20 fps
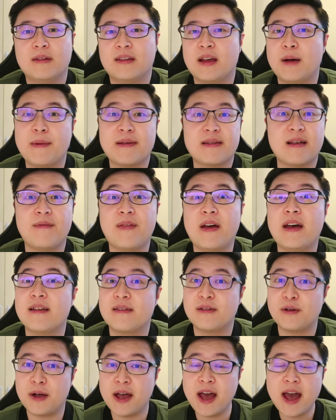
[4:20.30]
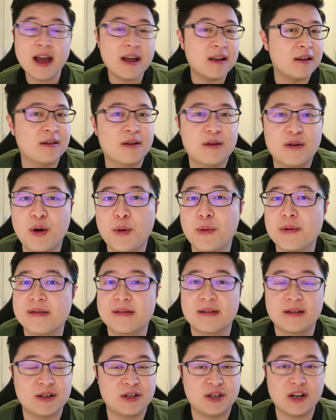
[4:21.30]
tell myself that it's okay, no one's
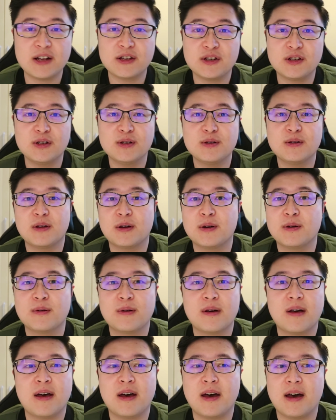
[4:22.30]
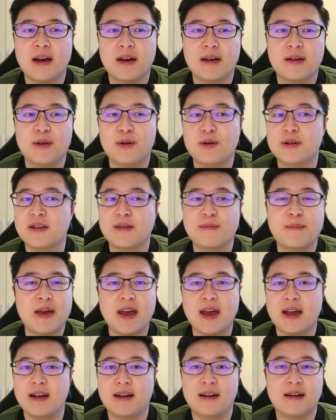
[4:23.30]
gonna judge you, you're just
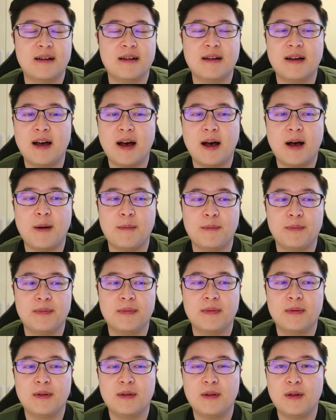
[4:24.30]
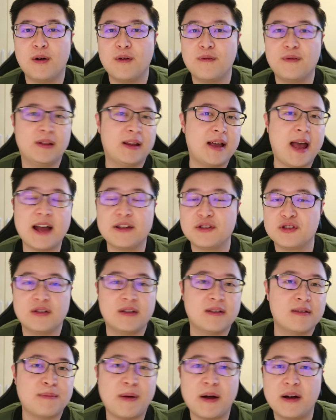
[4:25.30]
being overly
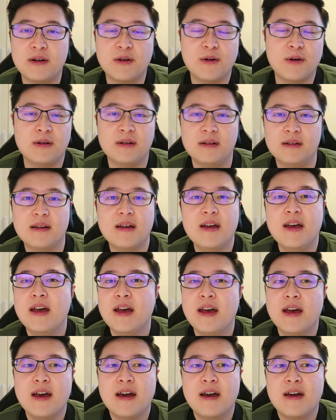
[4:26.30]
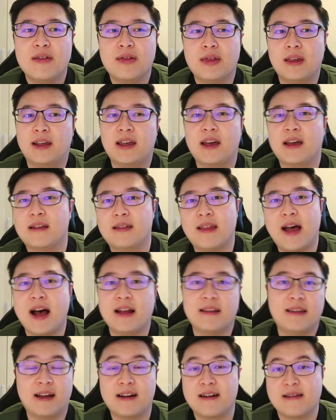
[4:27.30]
anxious, paranoid, thinking
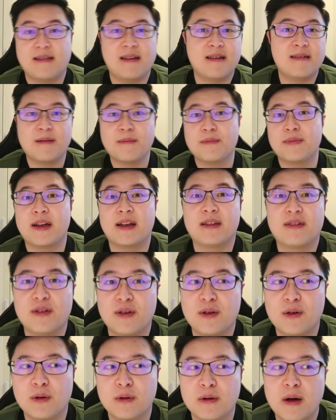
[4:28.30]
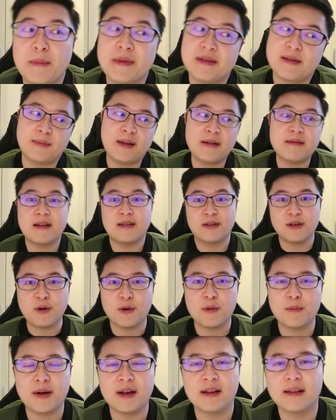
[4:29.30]
that they're gonna say something to you. Sometimes they
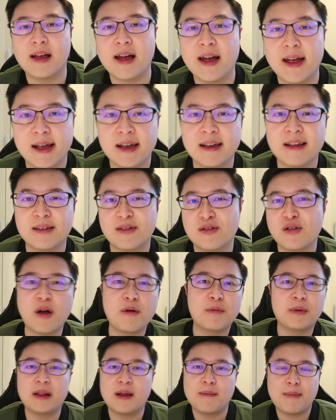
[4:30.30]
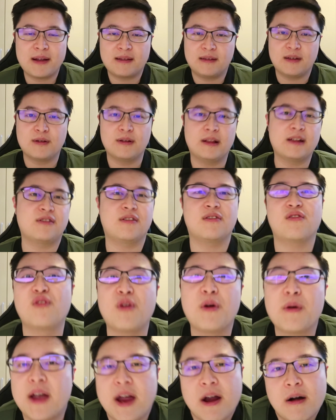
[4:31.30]
do, but it's not really a big deal. Just
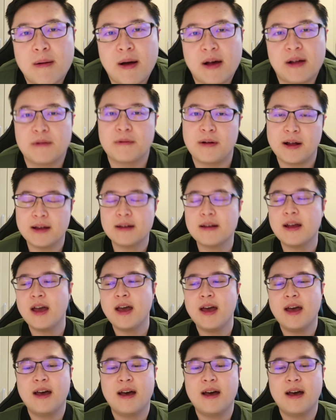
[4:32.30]
don't care about it, right?